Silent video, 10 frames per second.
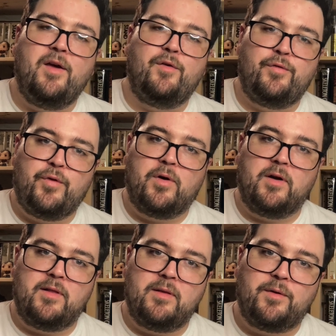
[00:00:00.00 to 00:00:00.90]
for a
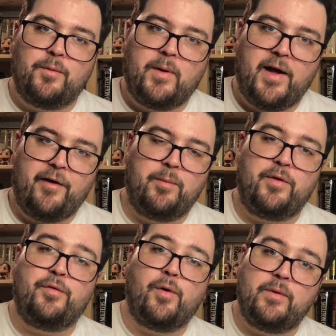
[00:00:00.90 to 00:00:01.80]
little while
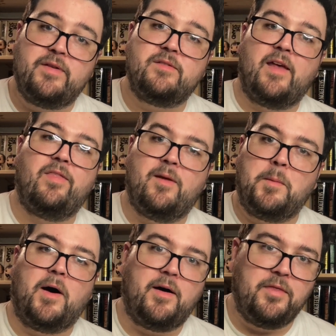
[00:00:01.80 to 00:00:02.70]
before we send them
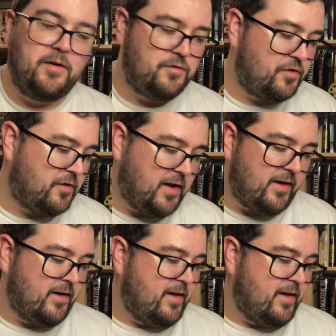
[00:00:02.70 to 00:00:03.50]
on their journey.